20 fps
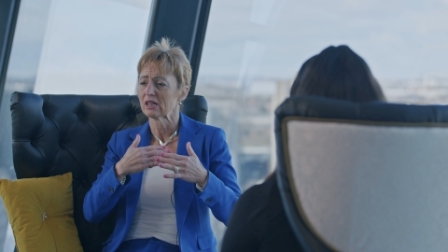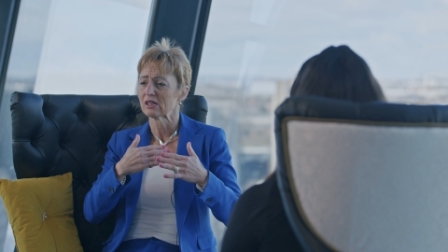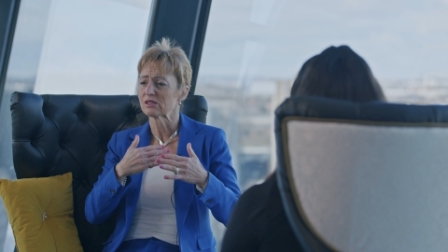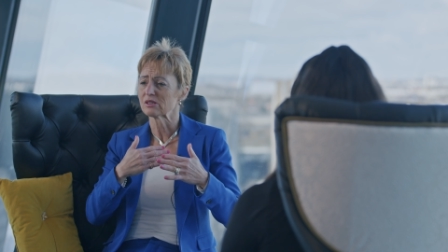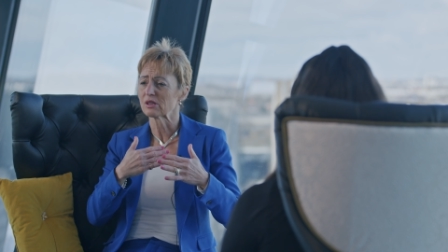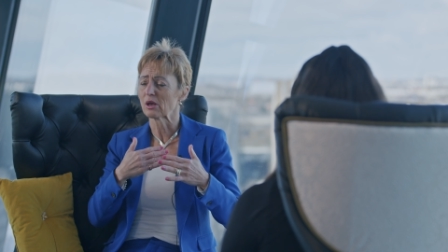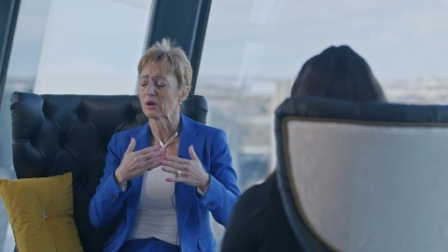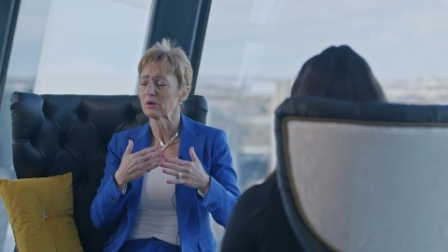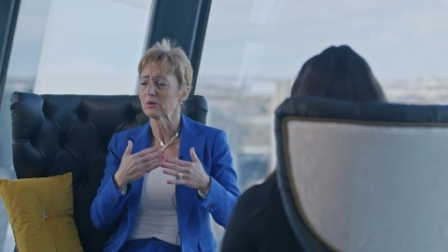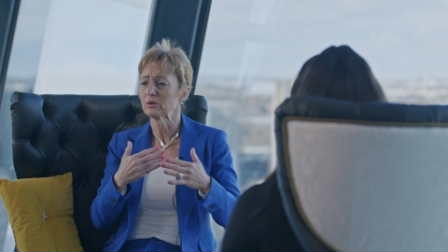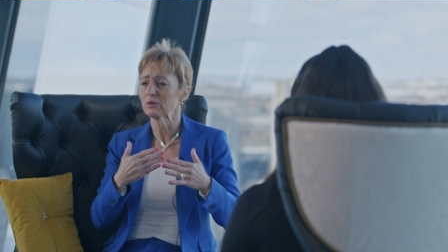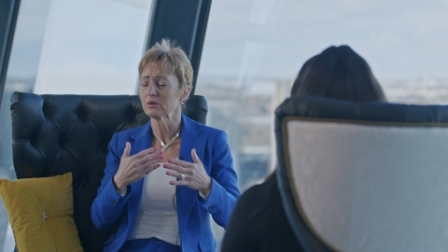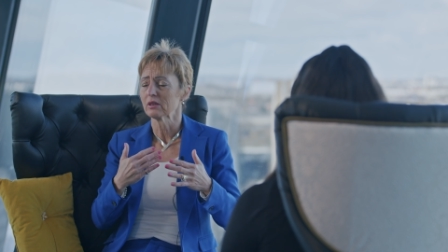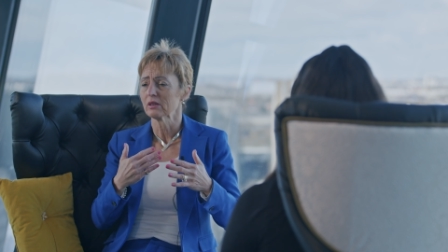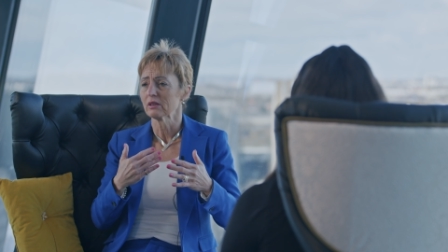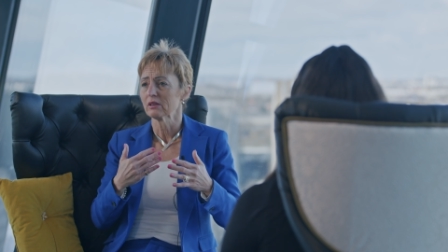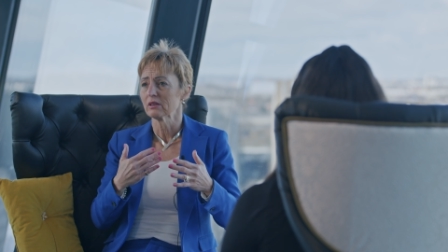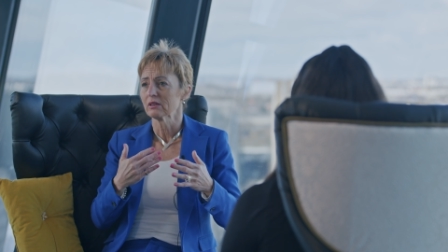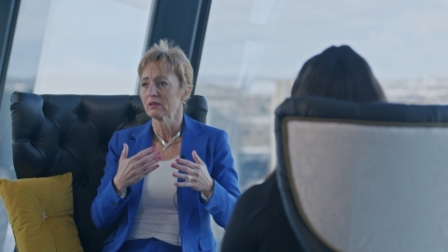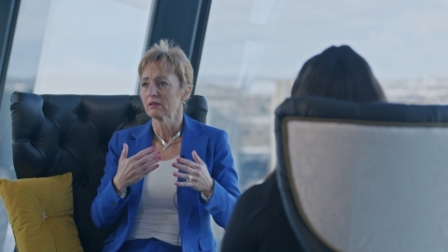So
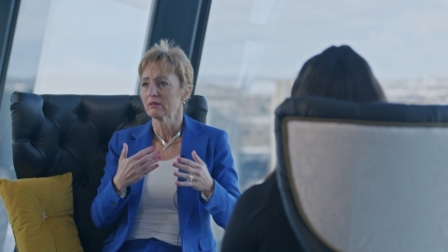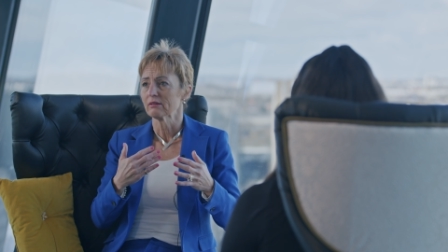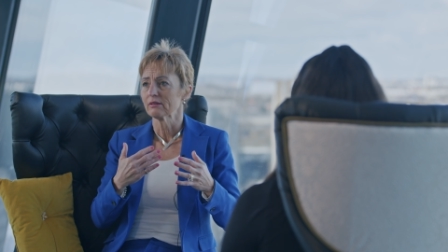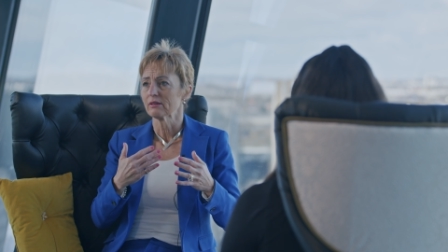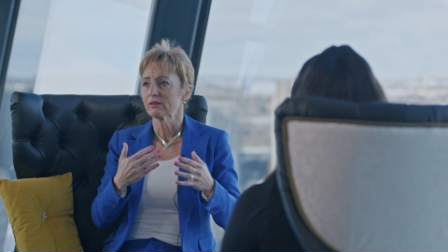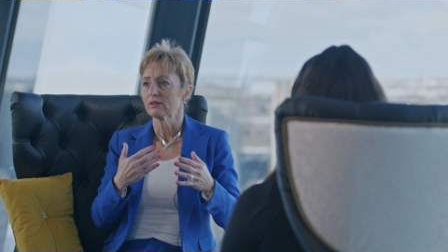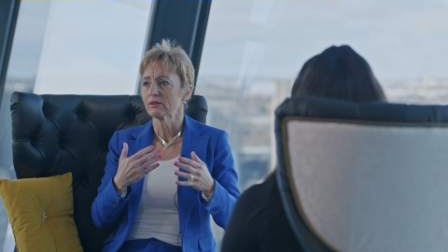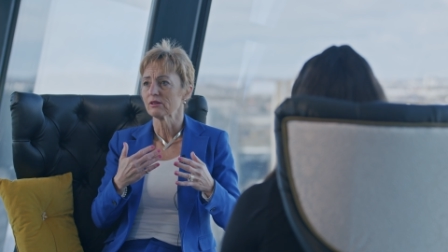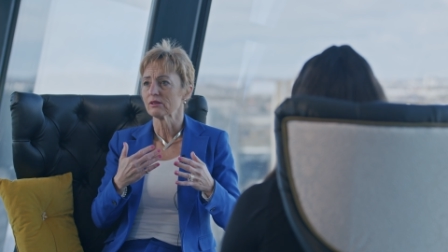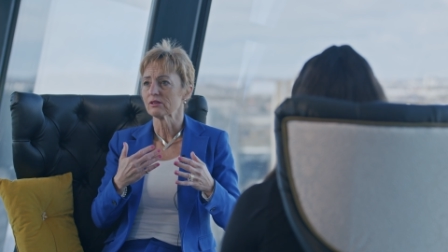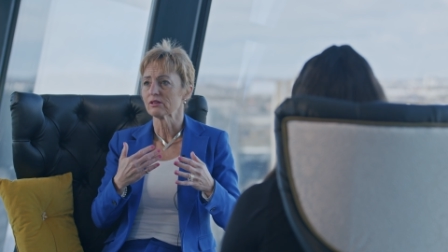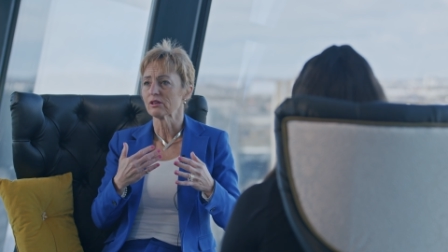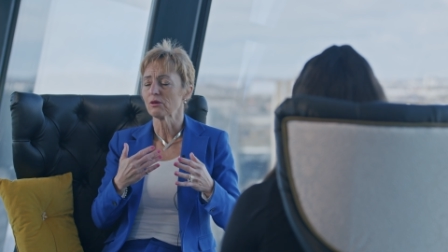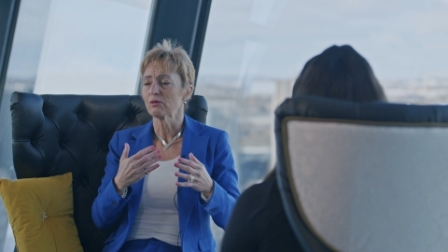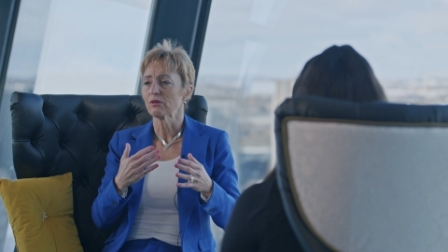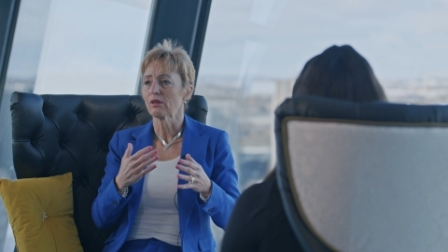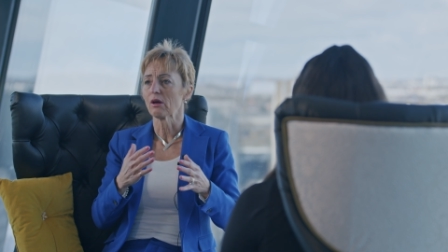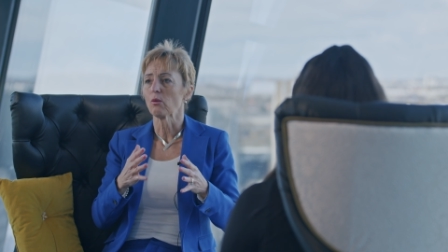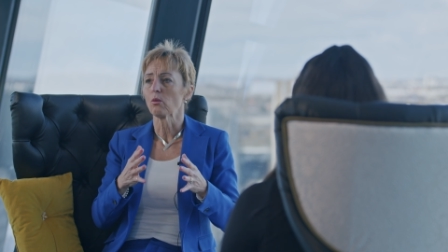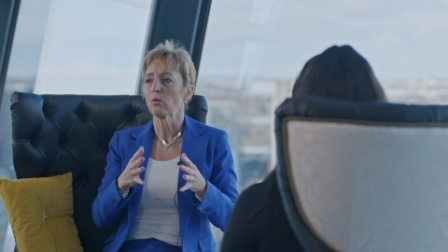so